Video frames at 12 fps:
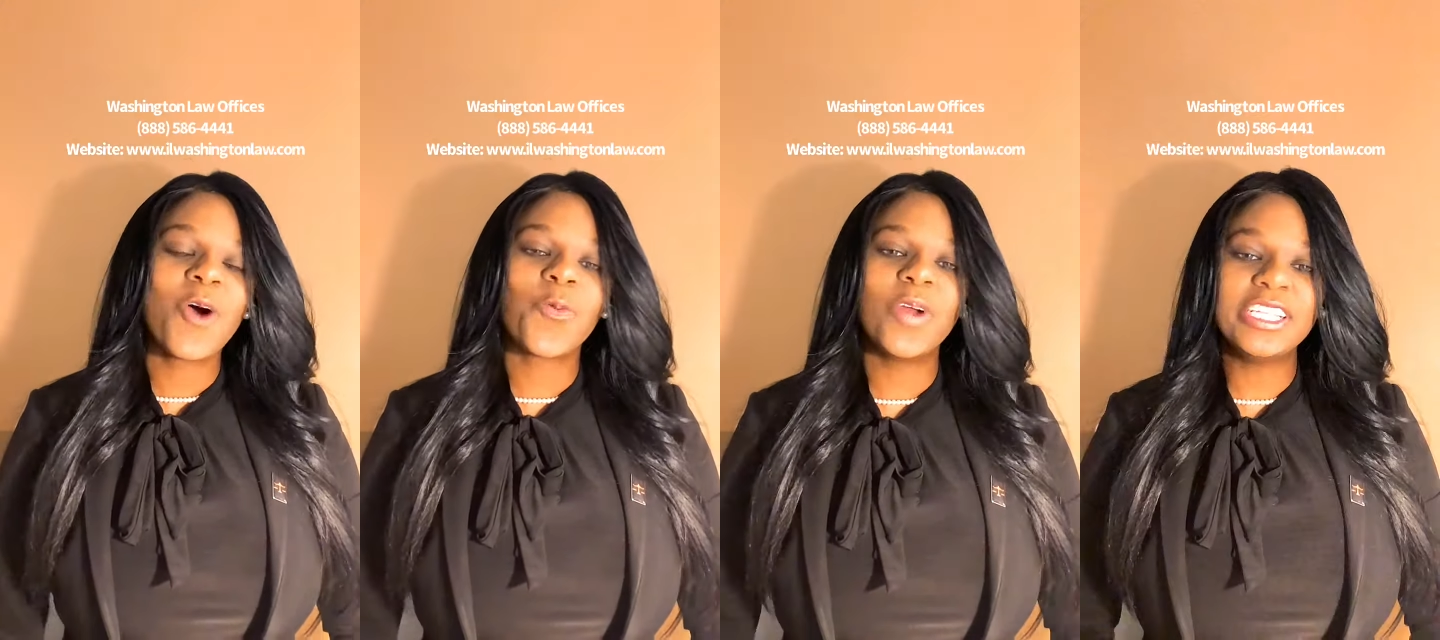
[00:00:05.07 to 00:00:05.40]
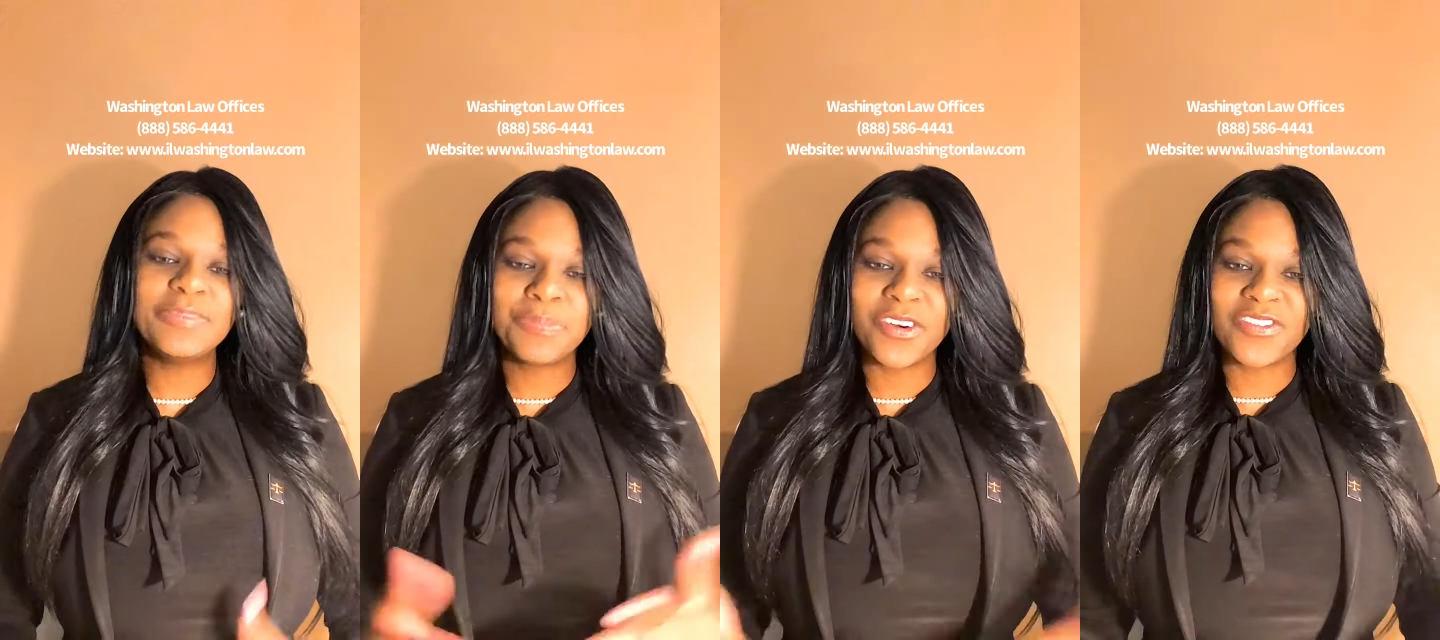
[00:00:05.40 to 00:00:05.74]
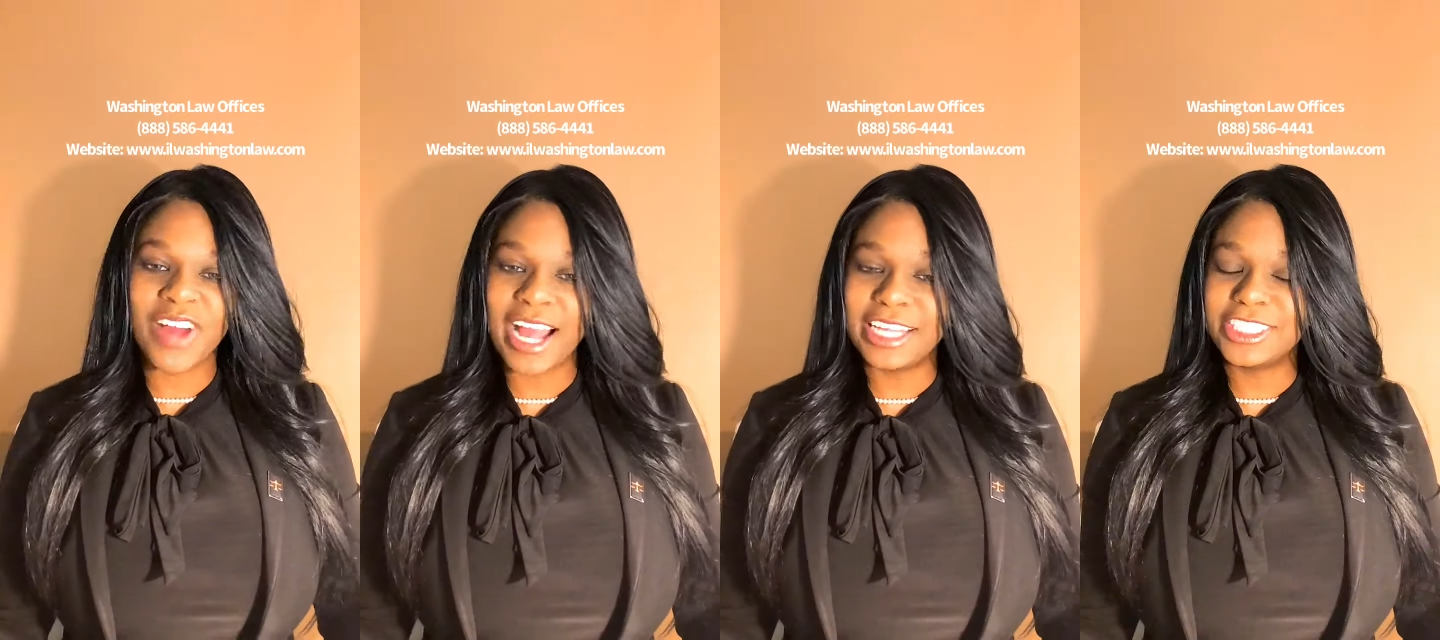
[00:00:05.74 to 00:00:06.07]
We
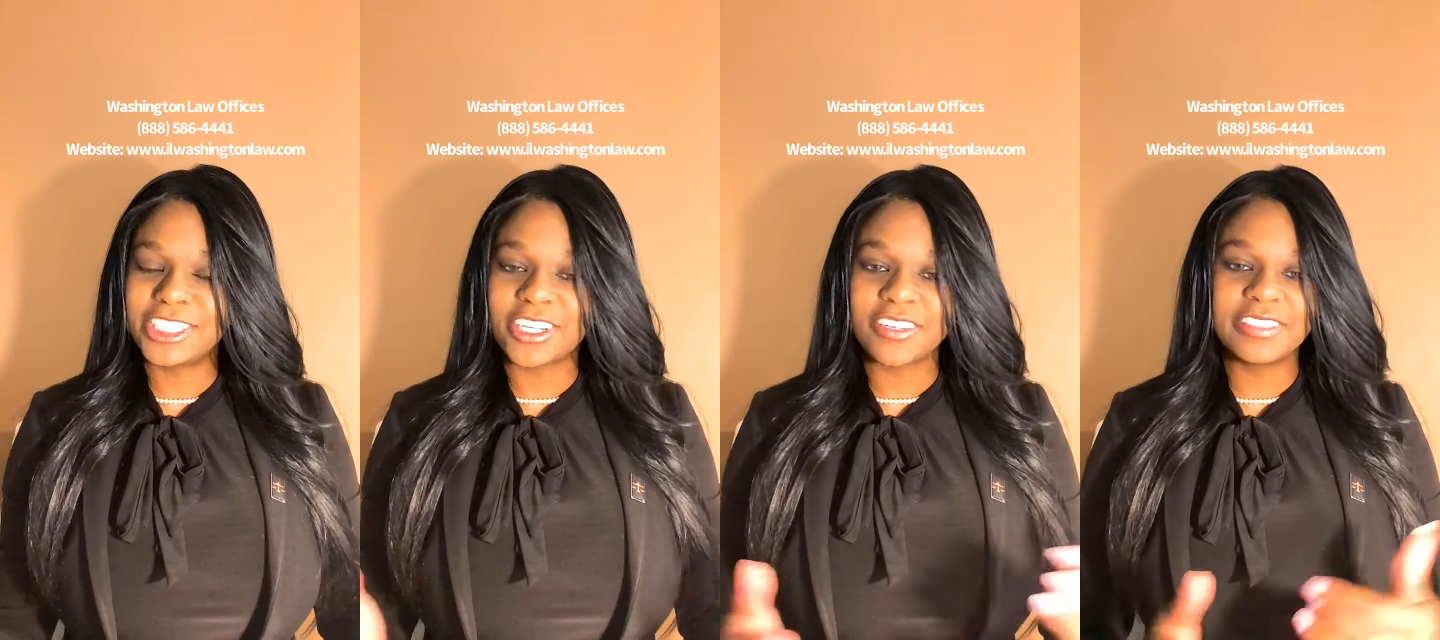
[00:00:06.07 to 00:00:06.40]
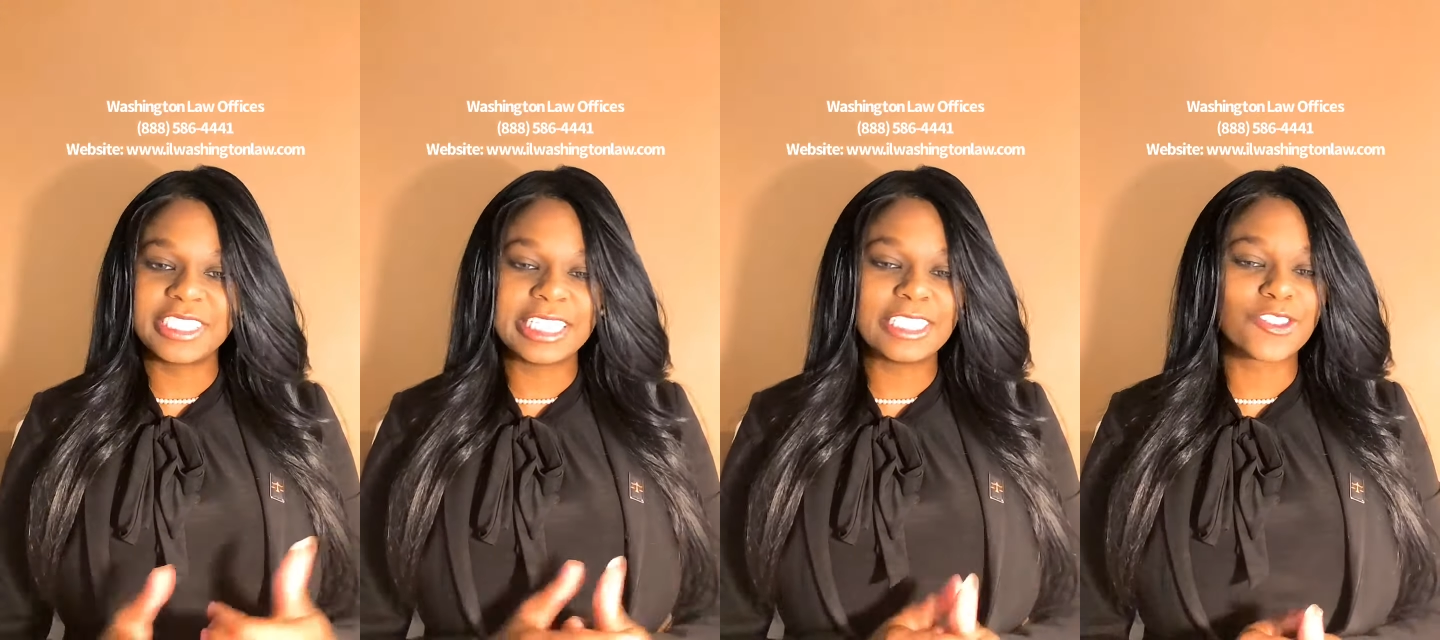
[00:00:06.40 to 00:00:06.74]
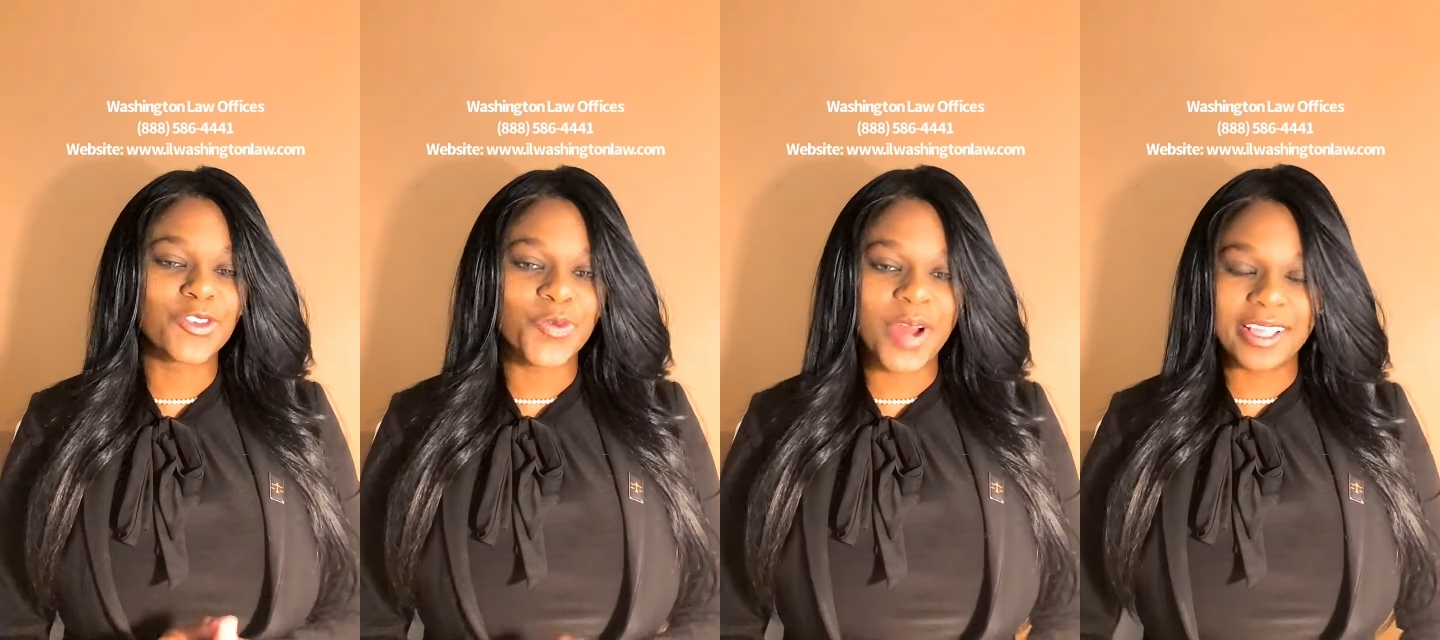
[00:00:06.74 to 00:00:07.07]
provide services
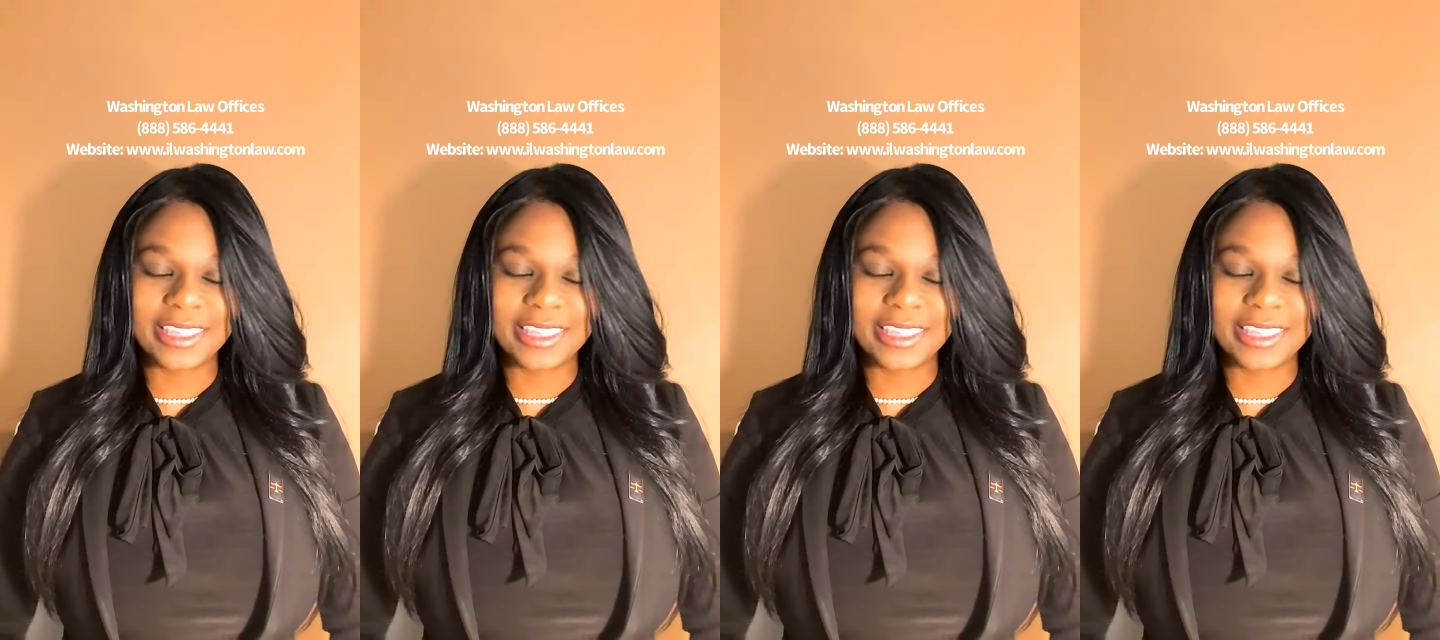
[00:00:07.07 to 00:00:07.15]
throughout